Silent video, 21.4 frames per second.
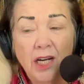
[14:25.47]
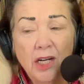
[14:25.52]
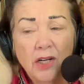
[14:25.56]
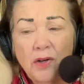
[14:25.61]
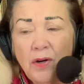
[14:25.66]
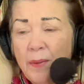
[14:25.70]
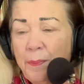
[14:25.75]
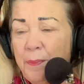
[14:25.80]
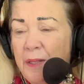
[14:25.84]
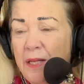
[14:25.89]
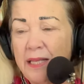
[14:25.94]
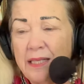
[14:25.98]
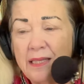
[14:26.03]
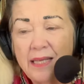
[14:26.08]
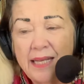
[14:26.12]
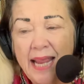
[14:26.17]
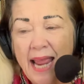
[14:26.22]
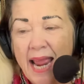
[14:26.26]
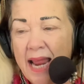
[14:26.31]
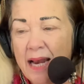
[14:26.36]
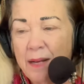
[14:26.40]
Crippling the
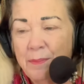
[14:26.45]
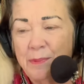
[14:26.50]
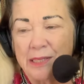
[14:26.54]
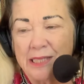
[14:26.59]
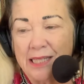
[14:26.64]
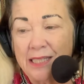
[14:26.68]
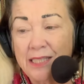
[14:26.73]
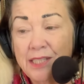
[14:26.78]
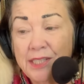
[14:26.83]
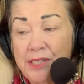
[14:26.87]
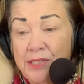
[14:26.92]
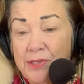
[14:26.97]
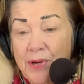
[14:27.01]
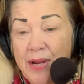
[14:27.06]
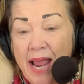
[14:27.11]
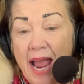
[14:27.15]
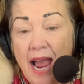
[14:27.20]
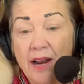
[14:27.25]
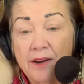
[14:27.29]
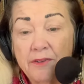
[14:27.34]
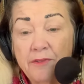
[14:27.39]
cannabis industry
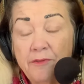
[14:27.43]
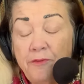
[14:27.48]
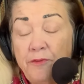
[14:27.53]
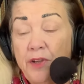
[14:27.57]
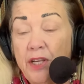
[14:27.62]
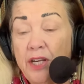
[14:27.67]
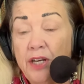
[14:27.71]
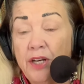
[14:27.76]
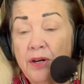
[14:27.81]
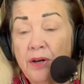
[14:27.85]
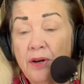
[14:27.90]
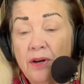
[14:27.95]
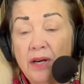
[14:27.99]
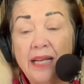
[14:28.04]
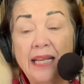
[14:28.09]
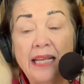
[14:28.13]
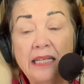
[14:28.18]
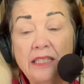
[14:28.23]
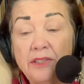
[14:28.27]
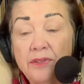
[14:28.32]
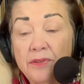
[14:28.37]
out of fear,
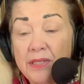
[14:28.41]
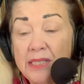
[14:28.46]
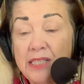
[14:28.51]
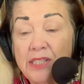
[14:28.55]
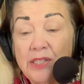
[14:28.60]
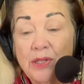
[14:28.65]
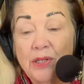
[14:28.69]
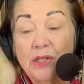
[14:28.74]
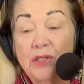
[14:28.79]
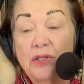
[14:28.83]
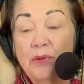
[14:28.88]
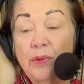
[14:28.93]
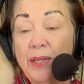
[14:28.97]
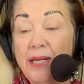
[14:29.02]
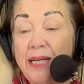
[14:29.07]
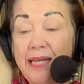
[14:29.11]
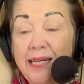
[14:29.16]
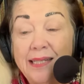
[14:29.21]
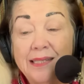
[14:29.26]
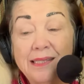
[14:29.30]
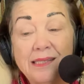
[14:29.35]
ignorance, or
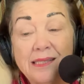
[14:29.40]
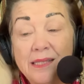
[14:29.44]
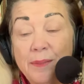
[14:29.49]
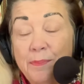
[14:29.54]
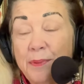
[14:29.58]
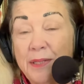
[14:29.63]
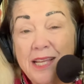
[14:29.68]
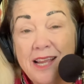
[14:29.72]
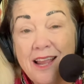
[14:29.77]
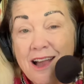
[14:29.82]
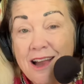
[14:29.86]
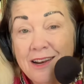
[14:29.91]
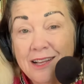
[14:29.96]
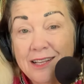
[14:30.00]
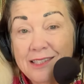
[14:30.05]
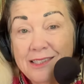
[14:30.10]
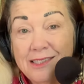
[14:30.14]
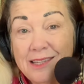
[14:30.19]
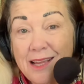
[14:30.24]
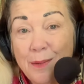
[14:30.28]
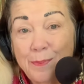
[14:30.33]
greed is simply
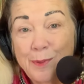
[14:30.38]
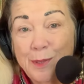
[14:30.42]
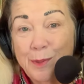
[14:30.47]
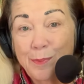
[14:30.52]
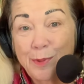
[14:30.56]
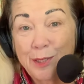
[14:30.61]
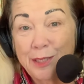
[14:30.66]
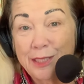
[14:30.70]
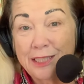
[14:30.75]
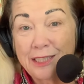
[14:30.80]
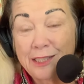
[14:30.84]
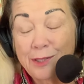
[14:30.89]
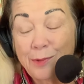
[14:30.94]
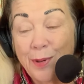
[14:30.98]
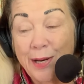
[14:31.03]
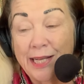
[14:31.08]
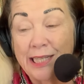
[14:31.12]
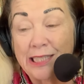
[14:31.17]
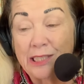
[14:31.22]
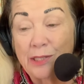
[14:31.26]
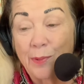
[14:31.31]
unacceptable in
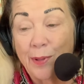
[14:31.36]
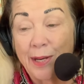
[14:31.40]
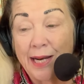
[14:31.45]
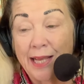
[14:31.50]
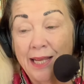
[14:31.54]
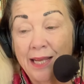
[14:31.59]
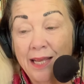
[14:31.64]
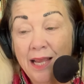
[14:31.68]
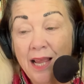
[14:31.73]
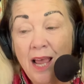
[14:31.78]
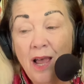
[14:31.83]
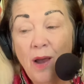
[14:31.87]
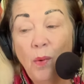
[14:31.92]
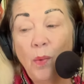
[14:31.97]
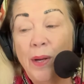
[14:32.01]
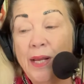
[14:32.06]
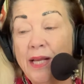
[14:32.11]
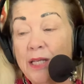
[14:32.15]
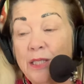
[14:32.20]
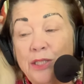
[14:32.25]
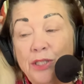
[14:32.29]
2020.
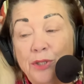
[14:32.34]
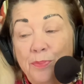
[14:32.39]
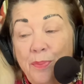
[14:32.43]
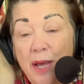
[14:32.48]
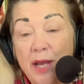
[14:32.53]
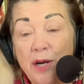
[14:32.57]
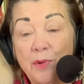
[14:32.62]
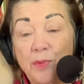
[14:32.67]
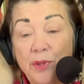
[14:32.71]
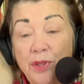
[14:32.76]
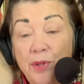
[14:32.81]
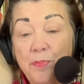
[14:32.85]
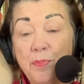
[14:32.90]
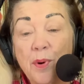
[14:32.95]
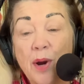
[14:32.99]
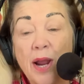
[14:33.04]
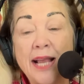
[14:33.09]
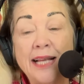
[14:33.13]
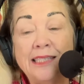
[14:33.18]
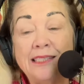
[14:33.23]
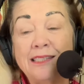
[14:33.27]
We can do better with the
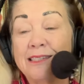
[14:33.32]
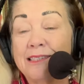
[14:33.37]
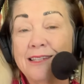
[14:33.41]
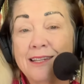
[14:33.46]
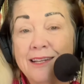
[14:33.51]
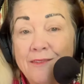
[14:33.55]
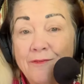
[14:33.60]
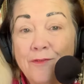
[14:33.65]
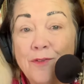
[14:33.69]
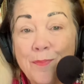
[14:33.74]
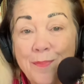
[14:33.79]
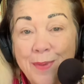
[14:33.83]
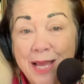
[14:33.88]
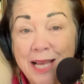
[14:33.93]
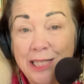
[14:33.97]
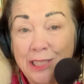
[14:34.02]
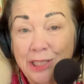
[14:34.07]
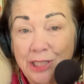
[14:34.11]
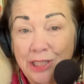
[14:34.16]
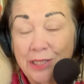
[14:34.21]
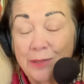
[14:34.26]
brains and
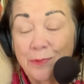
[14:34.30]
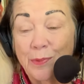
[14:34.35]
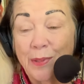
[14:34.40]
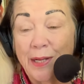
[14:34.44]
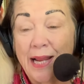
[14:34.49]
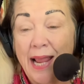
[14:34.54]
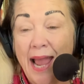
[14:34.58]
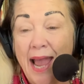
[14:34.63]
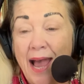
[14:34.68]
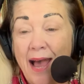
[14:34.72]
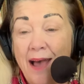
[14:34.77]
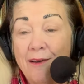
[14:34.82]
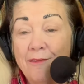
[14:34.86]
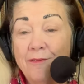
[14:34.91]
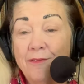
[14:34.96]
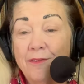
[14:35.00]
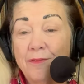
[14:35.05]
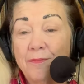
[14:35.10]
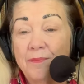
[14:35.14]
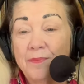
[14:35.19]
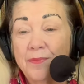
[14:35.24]
information we have.